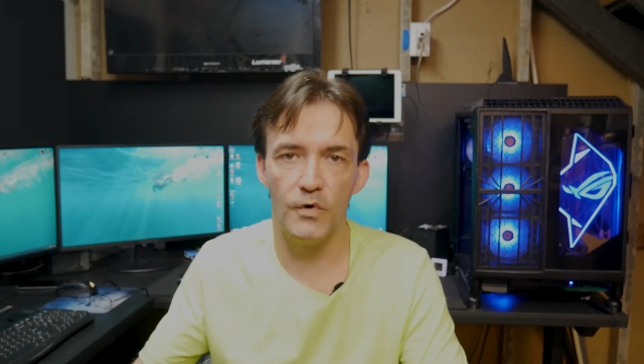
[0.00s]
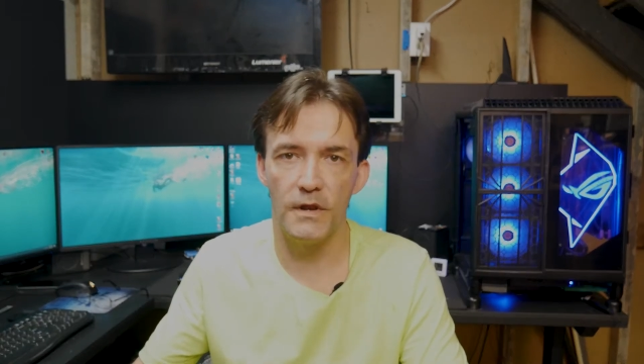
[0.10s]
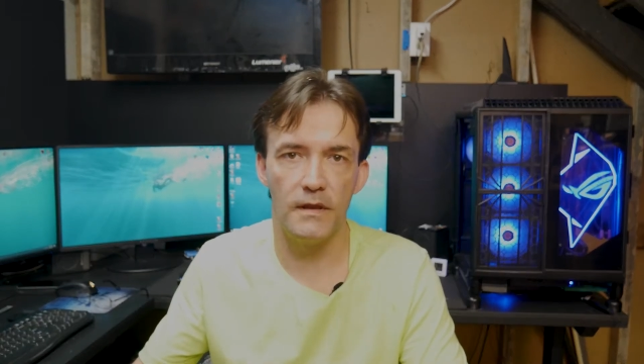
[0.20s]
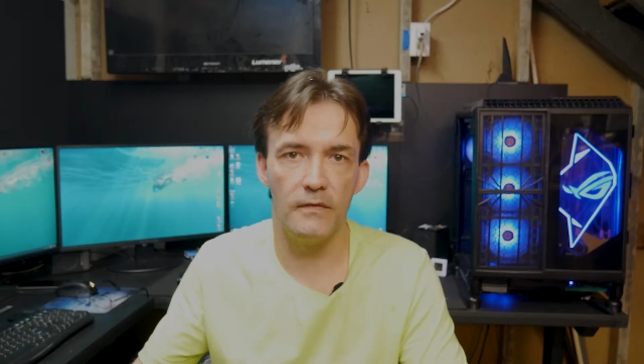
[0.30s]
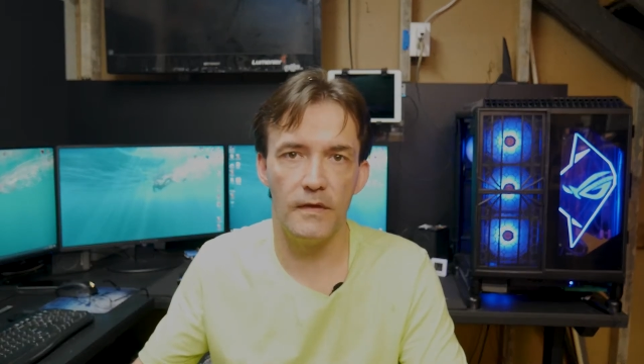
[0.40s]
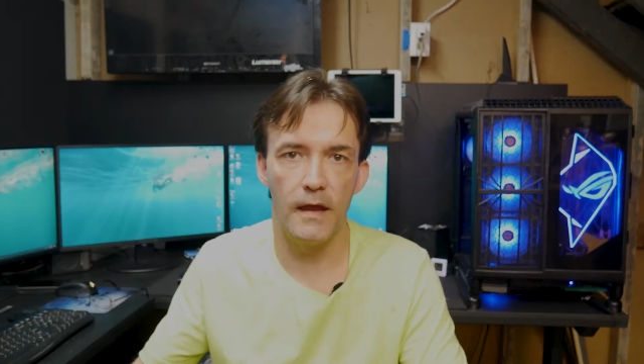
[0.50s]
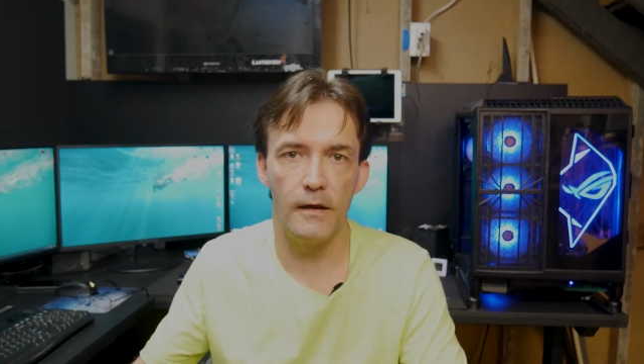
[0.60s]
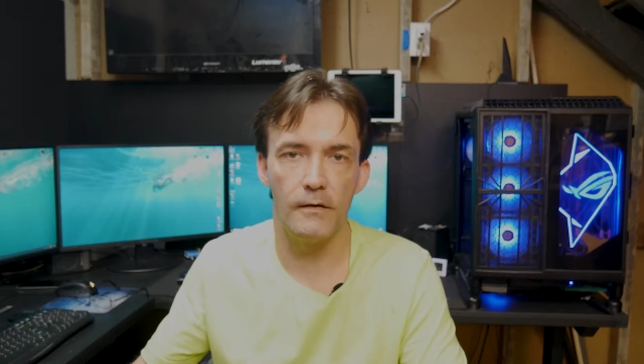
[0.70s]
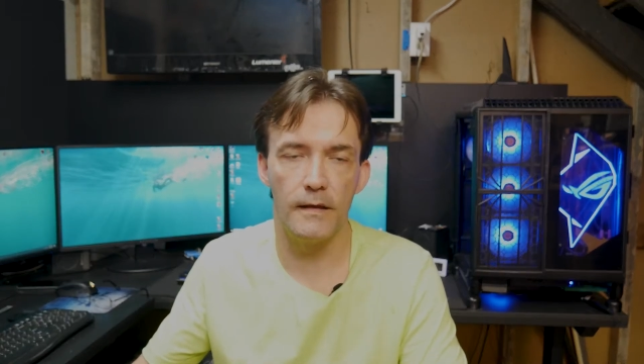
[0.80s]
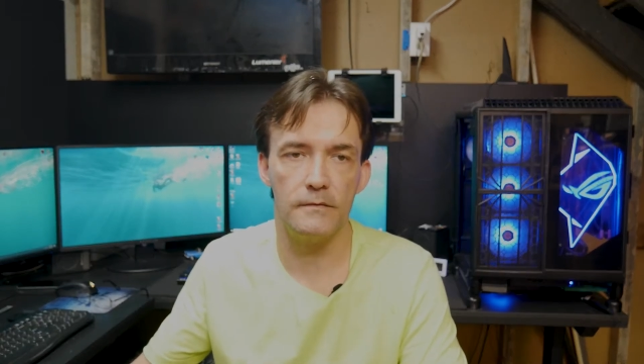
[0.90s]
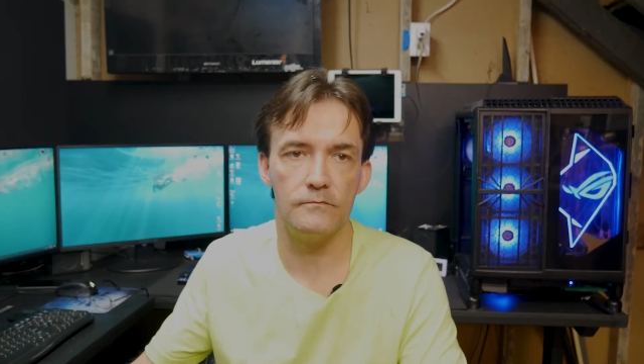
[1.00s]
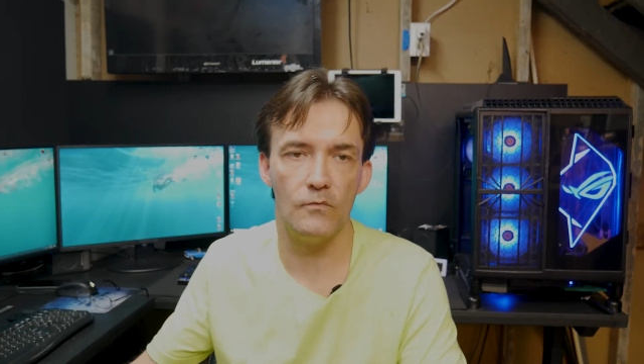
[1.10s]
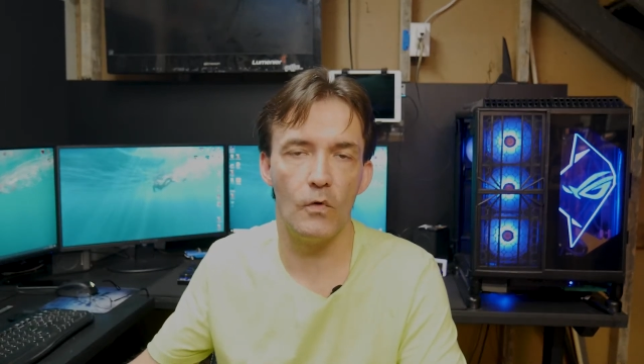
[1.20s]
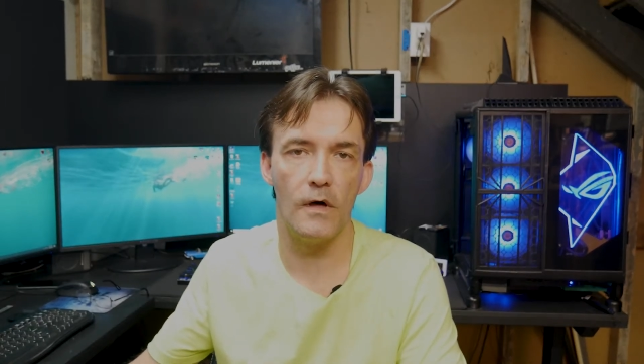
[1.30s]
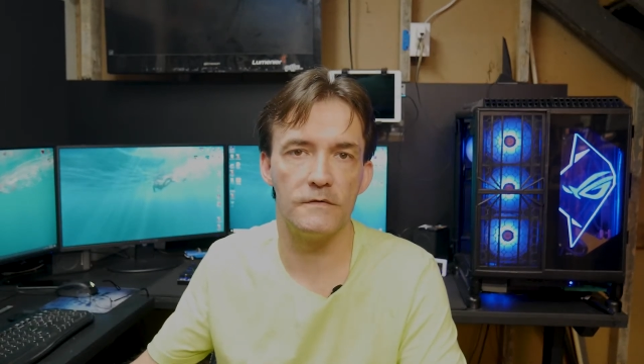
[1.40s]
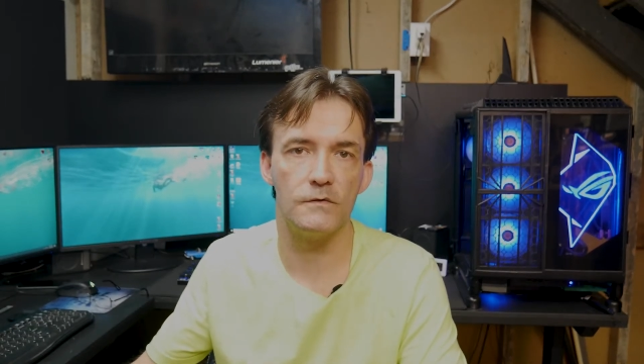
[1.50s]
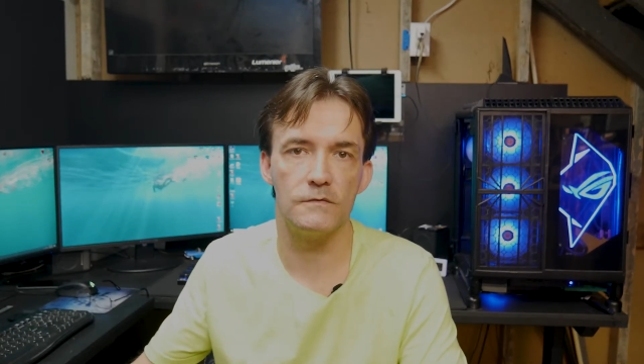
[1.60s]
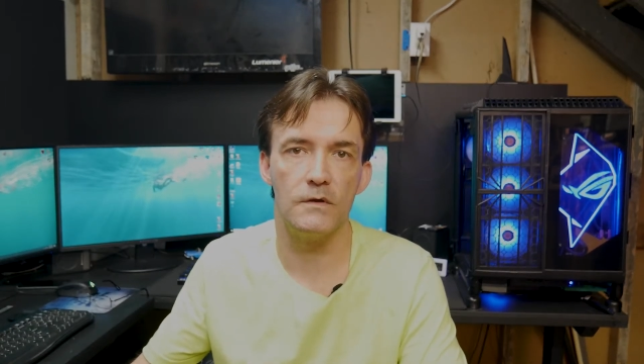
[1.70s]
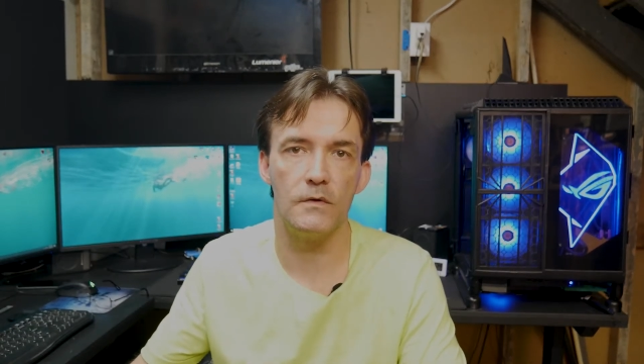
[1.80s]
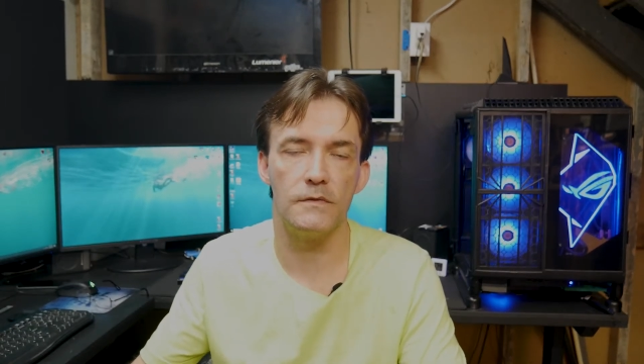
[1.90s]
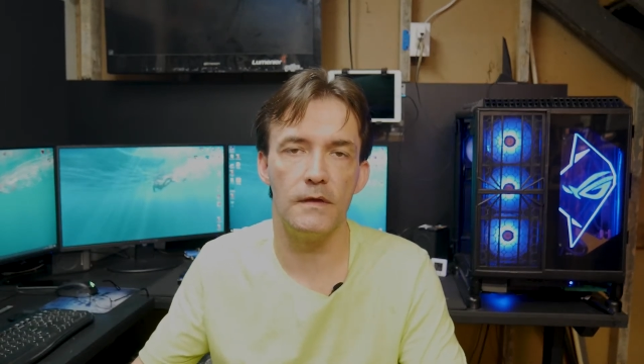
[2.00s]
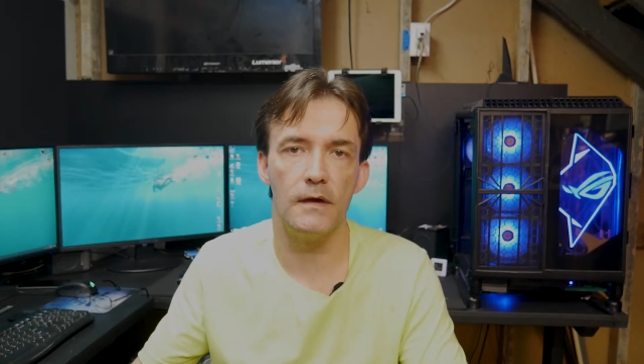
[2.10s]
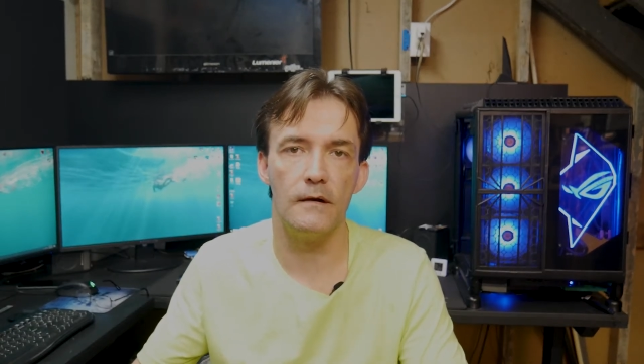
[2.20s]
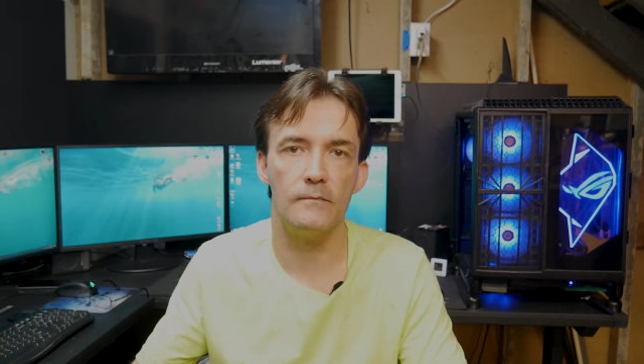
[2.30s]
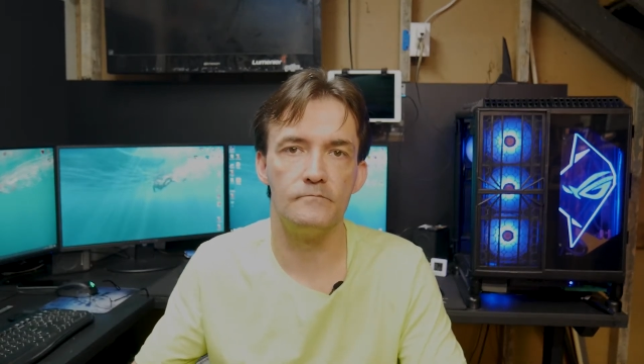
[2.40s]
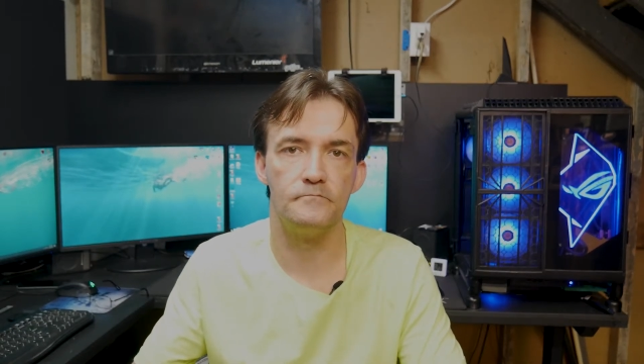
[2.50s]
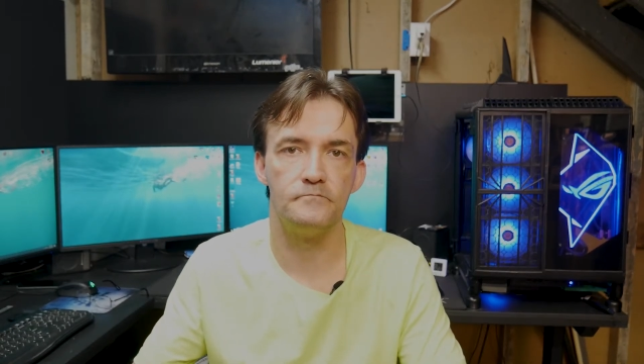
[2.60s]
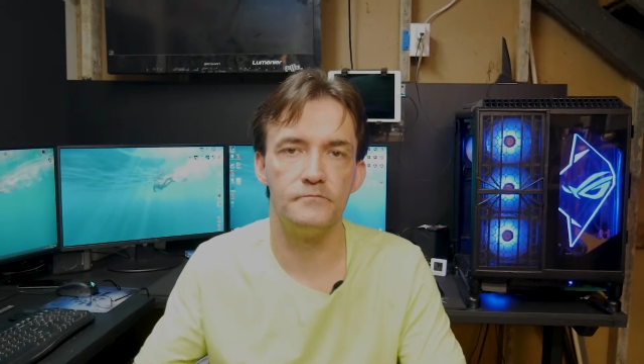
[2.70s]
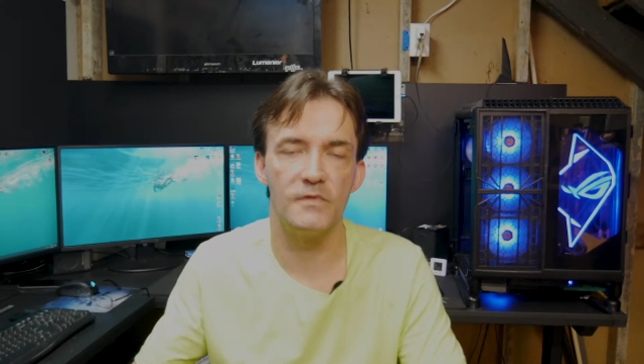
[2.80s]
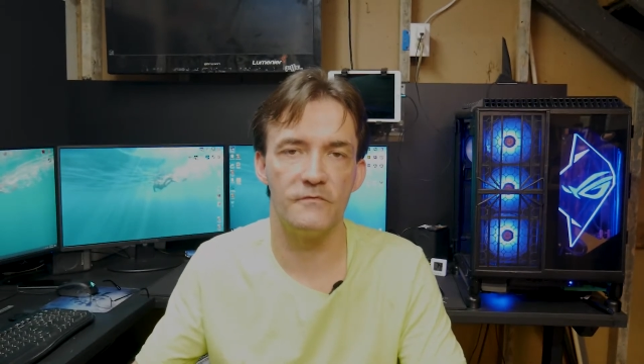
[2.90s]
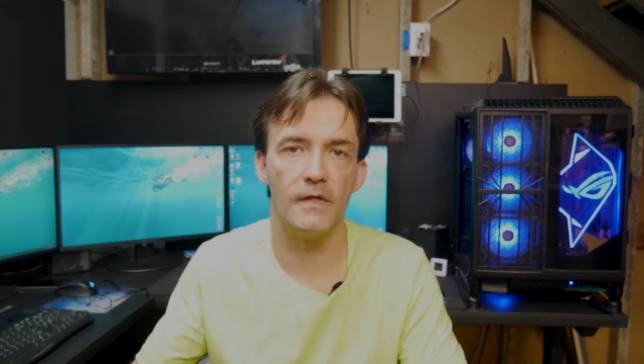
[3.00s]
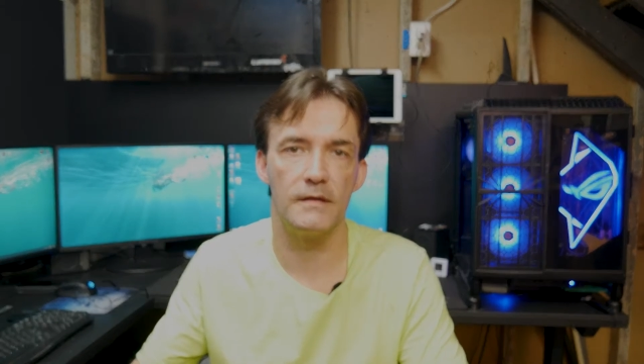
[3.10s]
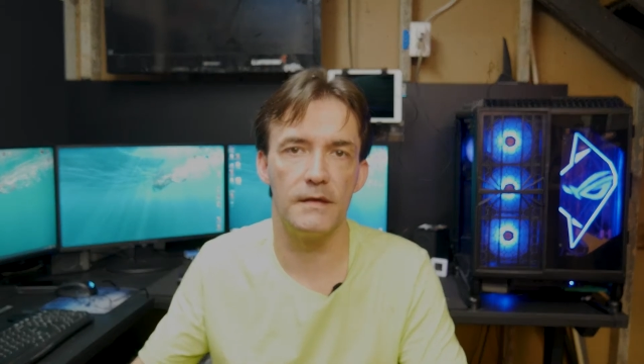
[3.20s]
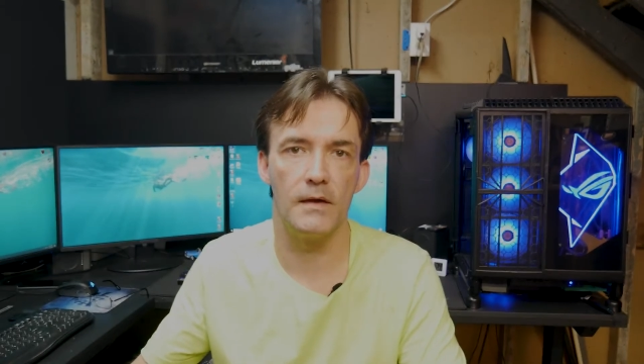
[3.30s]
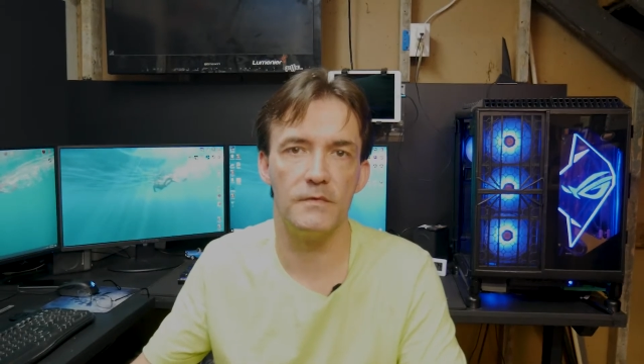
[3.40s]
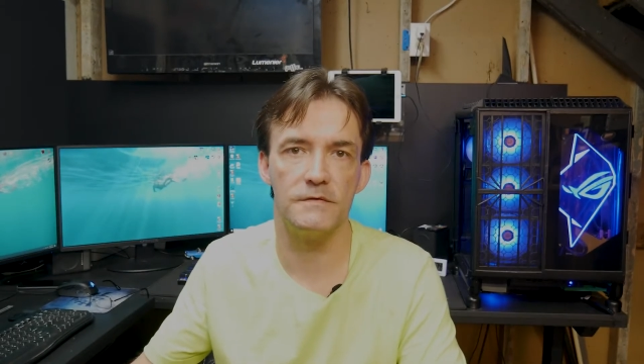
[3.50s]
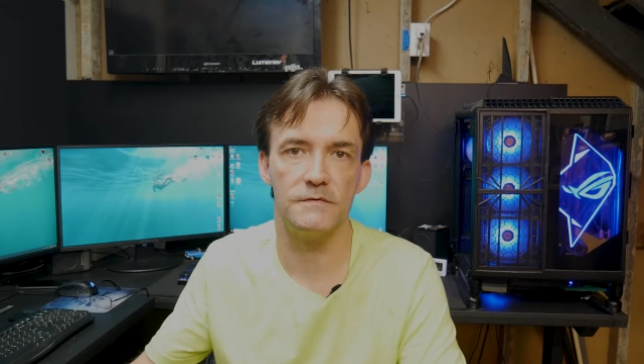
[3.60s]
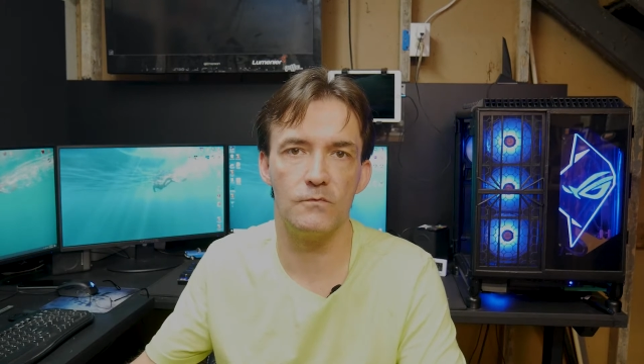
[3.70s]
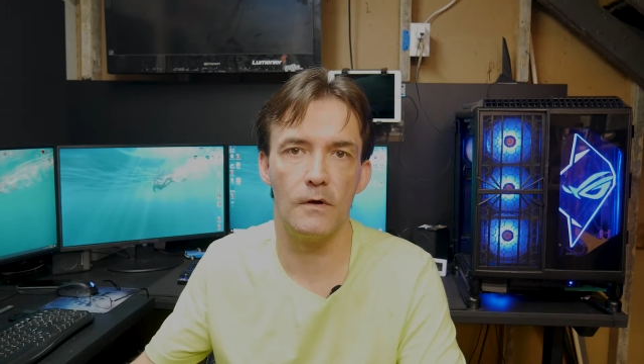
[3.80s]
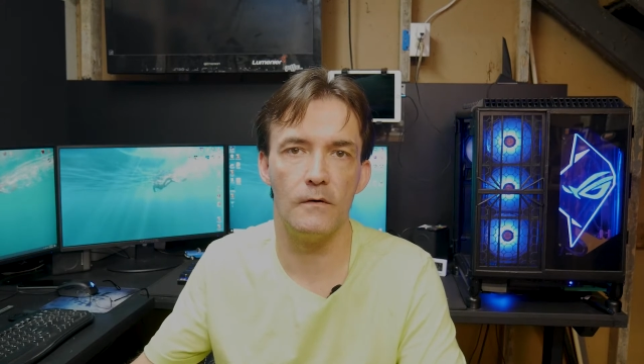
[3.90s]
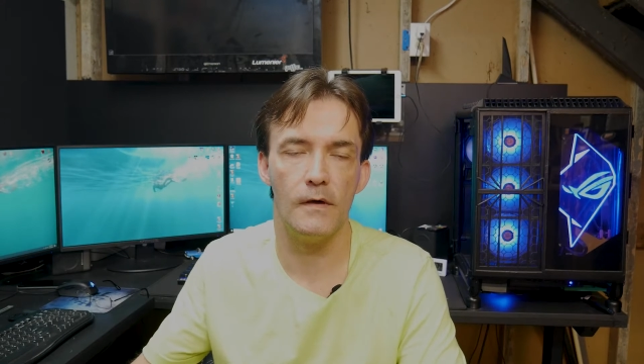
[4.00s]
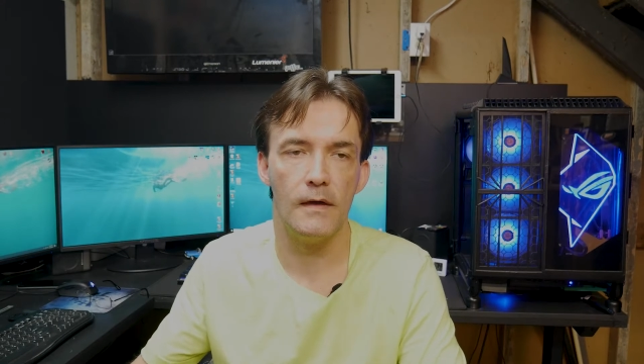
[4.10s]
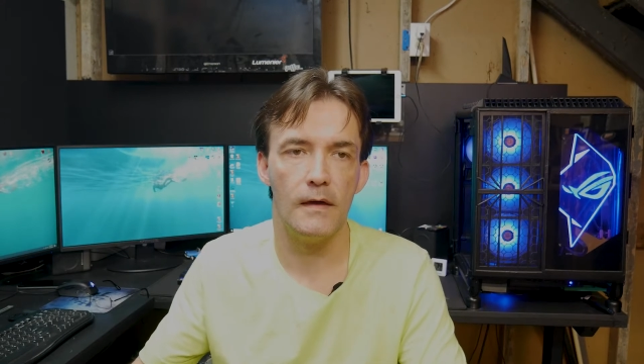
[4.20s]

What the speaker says: put it in the air, and we'll also see what the flight time is as well.